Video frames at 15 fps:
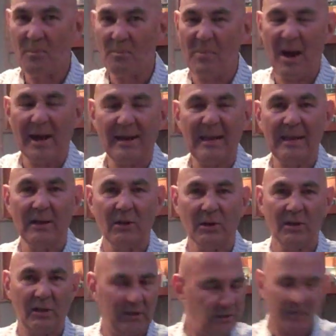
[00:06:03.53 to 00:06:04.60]
but it'll
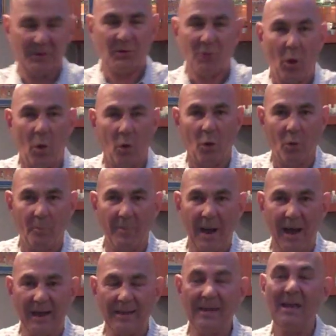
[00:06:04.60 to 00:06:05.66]
clear the whole
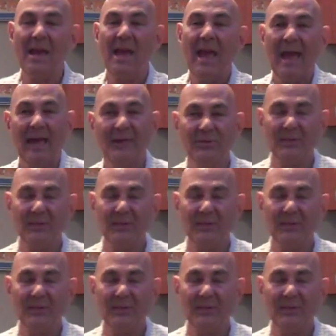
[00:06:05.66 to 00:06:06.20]
body. And